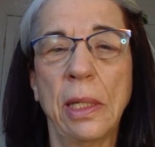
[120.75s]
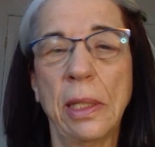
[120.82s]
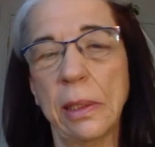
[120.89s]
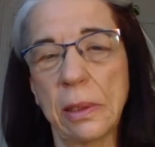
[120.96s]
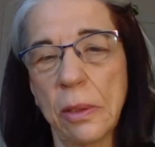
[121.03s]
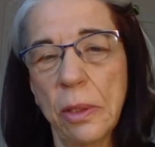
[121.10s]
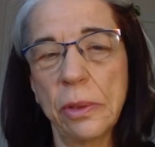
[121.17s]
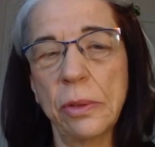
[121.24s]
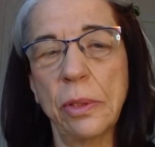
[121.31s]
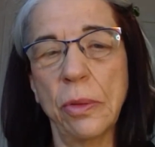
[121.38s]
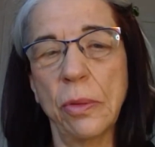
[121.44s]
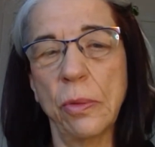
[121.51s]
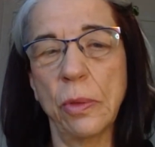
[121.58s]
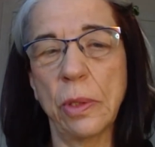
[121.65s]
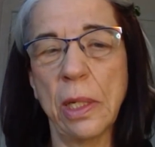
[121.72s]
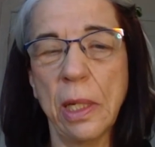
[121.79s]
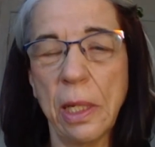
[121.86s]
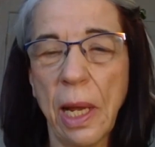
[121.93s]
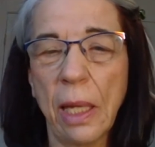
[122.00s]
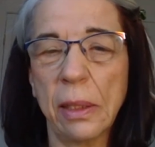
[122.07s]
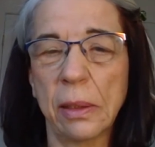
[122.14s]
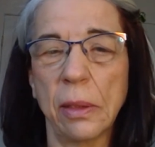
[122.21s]
That's also
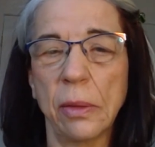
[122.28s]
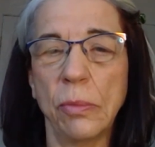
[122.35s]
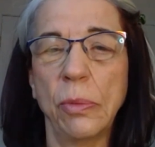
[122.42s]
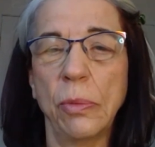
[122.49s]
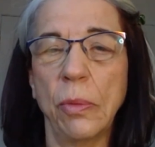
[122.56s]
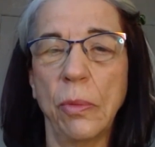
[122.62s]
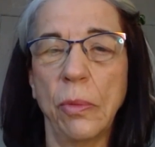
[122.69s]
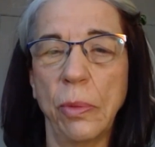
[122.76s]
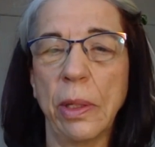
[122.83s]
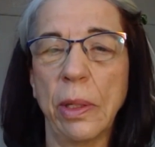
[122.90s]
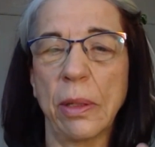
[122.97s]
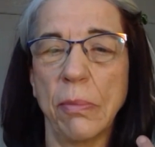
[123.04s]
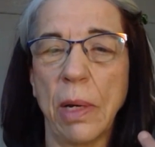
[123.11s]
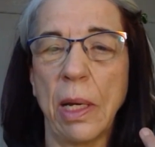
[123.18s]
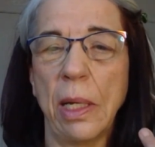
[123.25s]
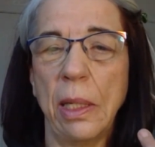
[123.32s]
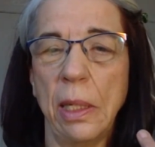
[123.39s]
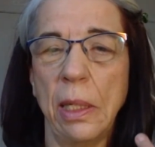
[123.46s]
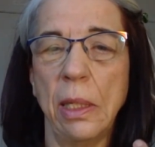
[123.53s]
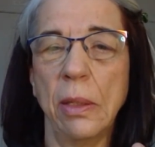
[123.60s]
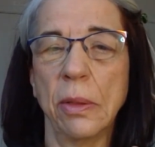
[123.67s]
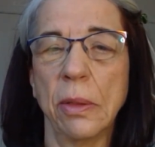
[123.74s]
connected with my
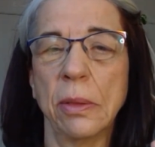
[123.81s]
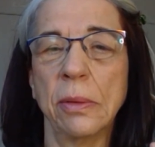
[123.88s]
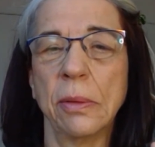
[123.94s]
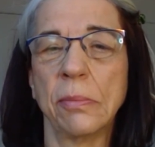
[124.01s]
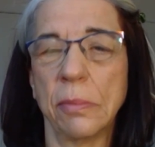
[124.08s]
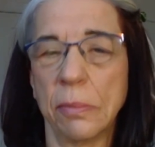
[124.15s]
ear.